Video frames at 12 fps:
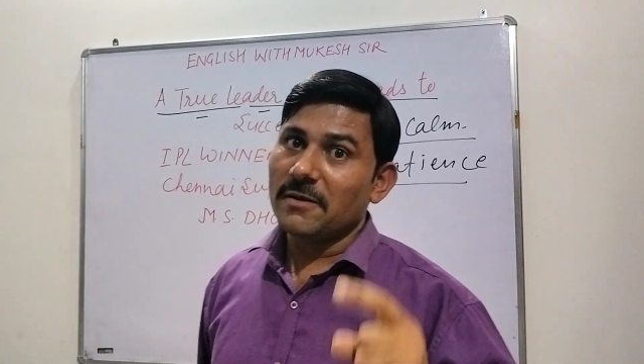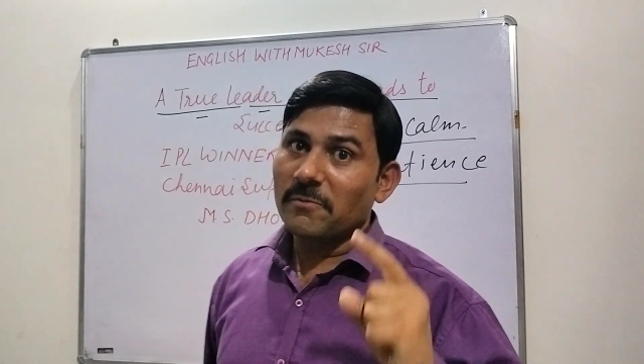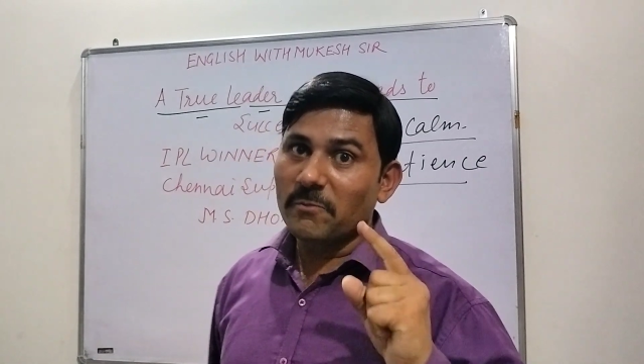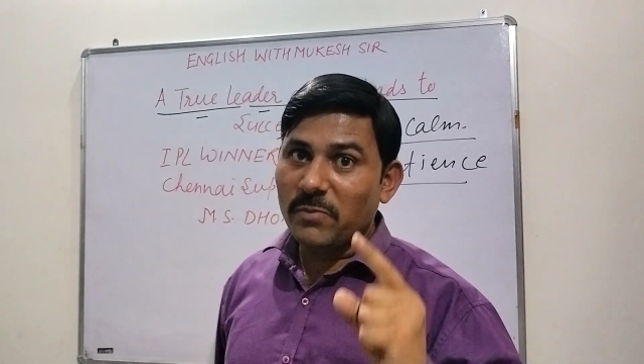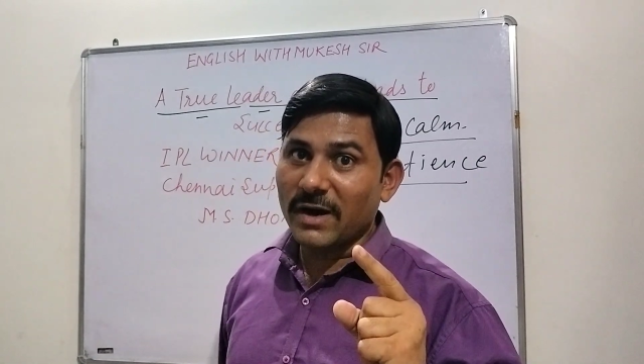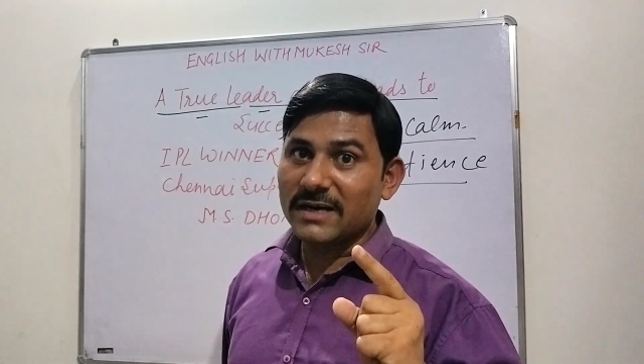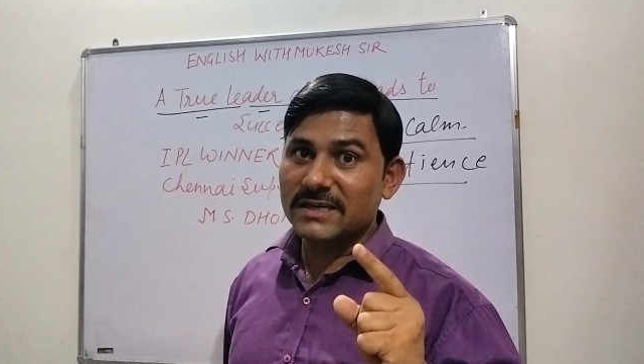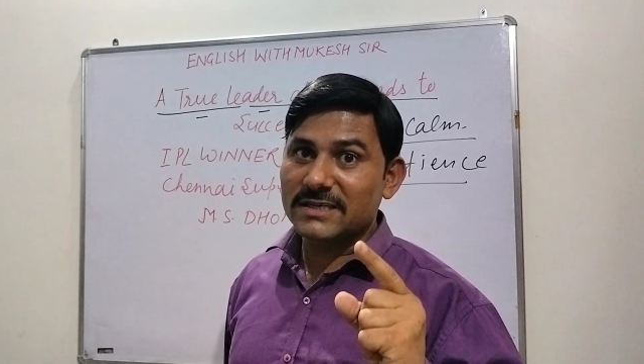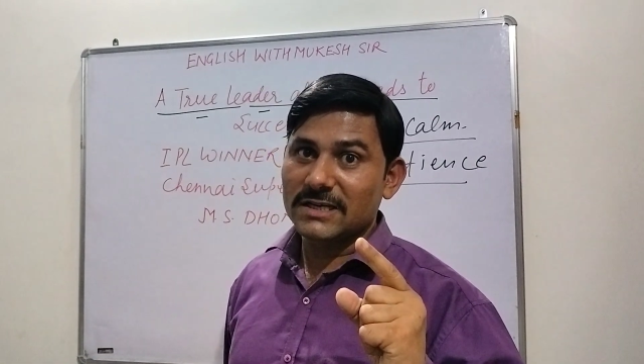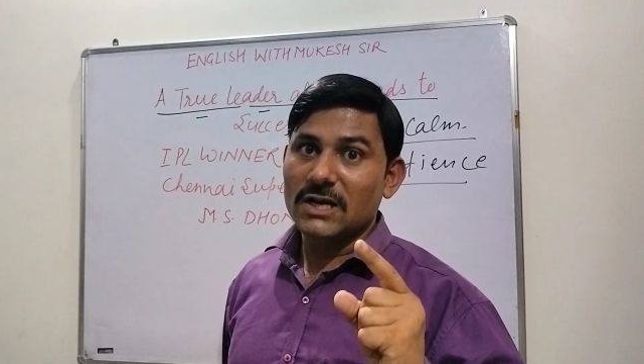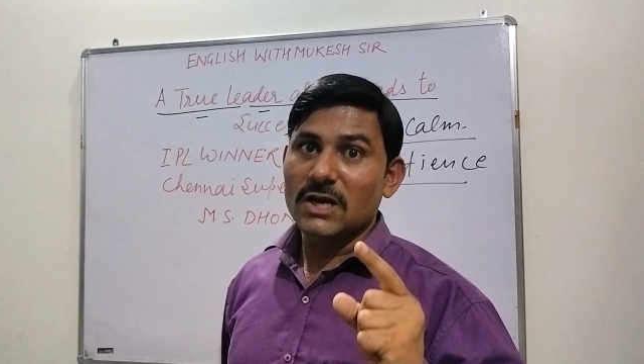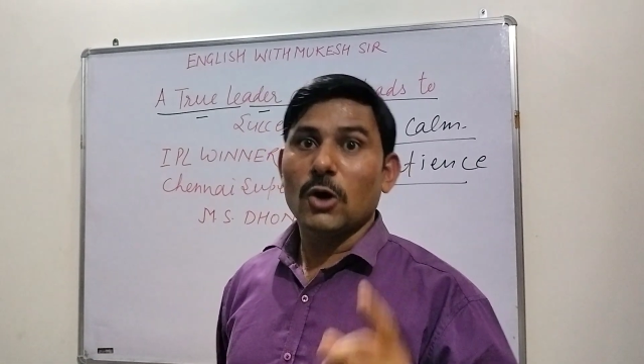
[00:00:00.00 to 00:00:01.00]
But
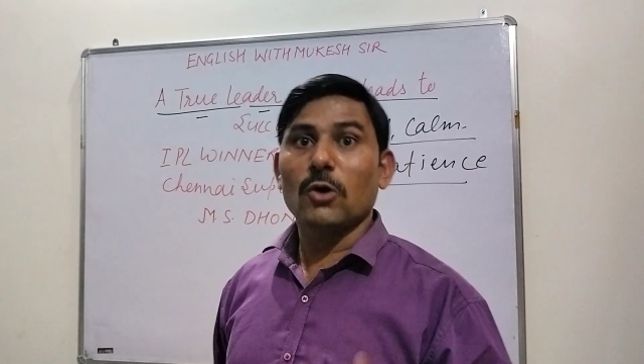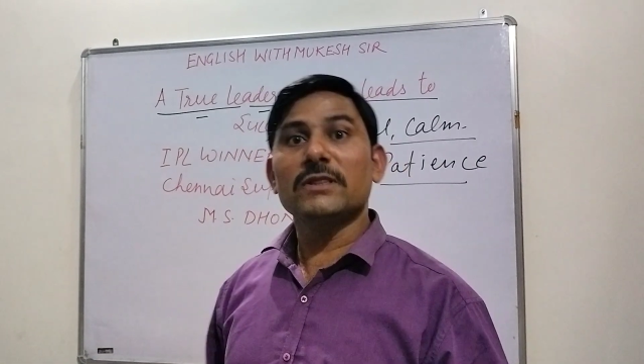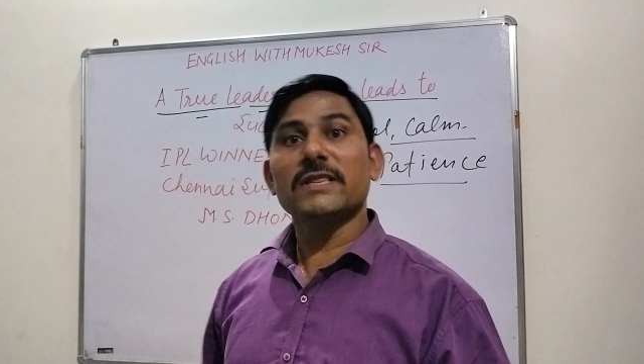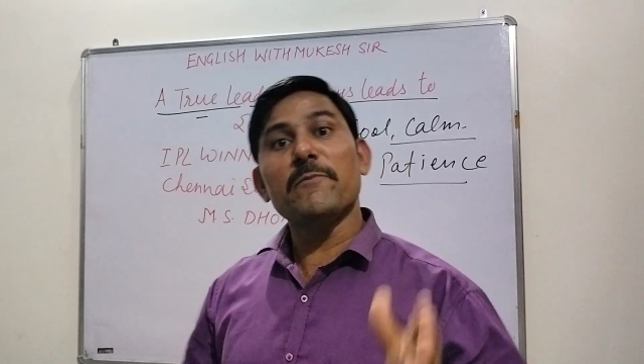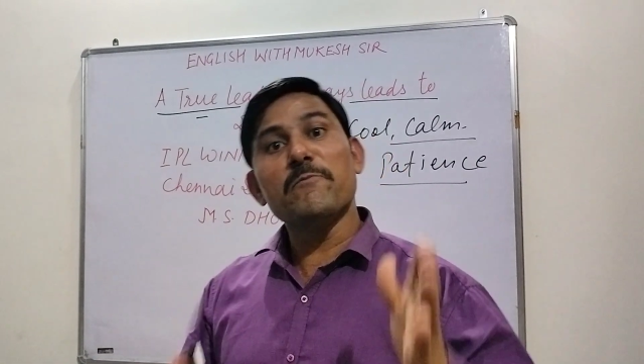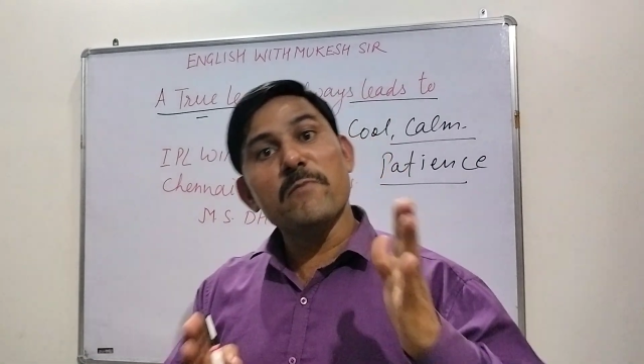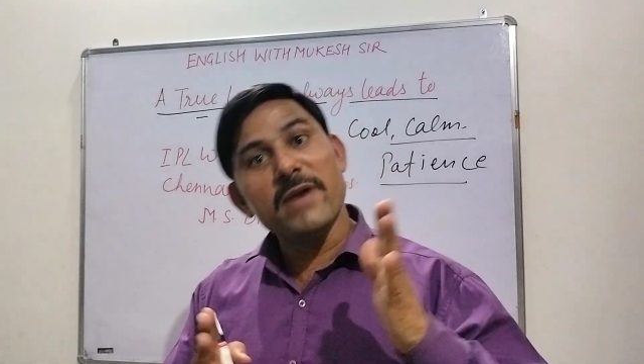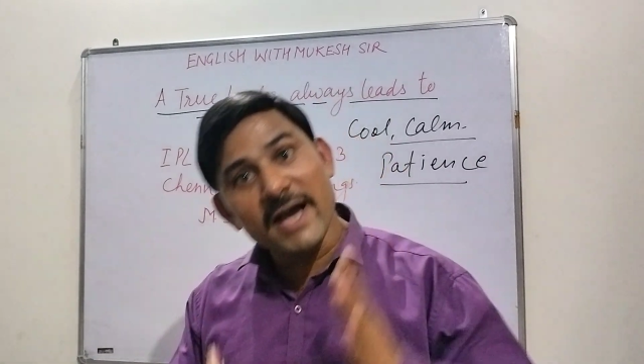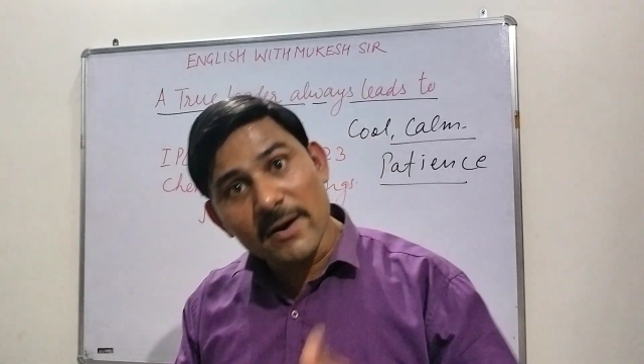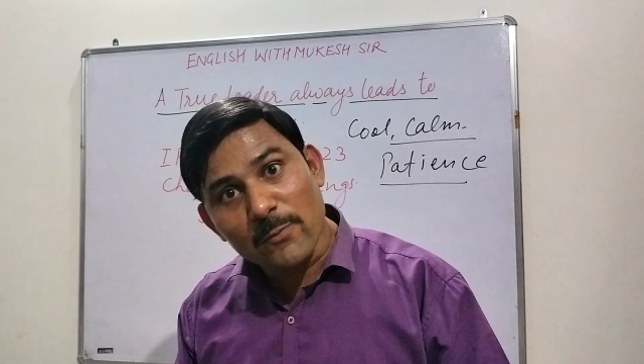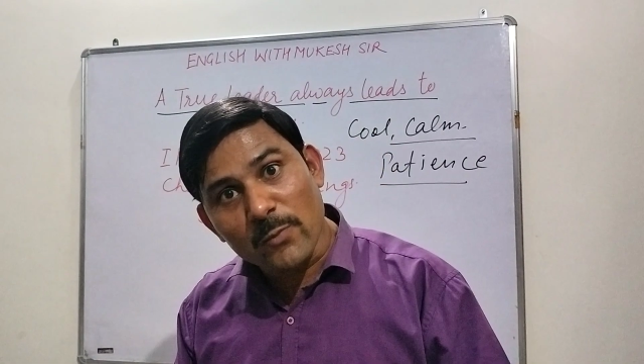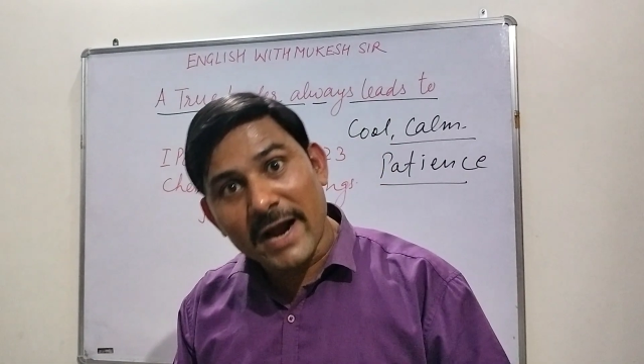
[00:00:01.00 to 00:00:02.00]
on the
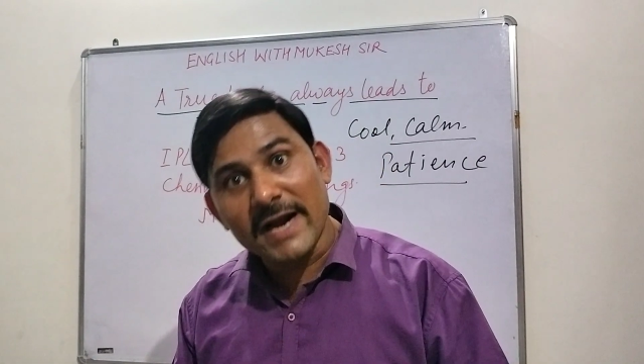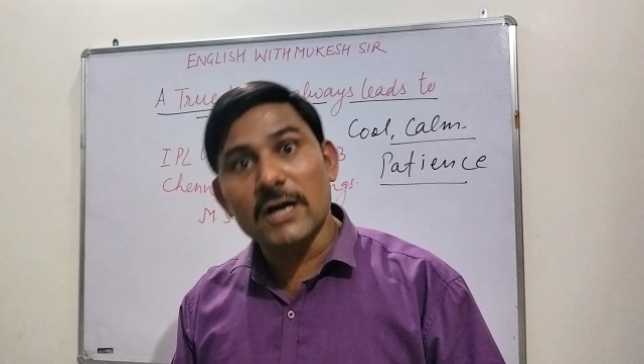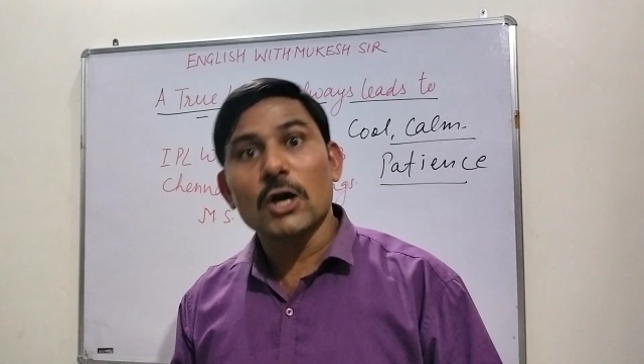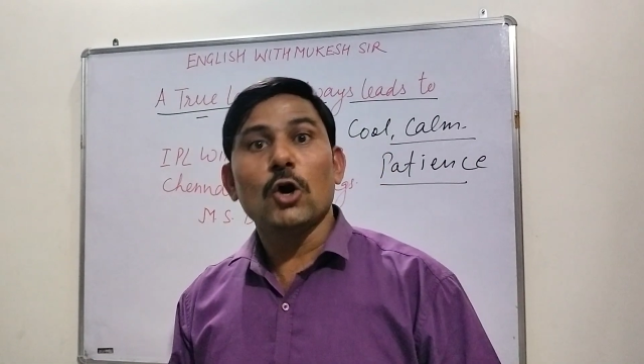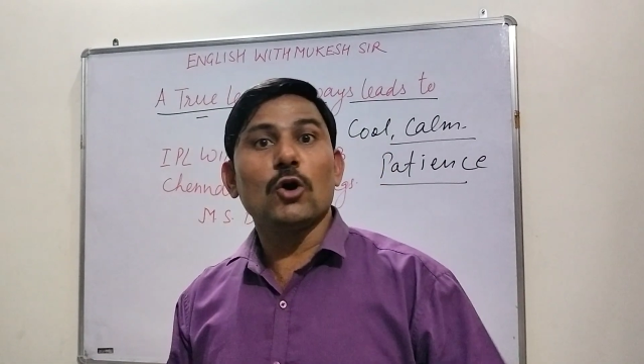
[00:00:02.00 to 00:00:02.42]
main point,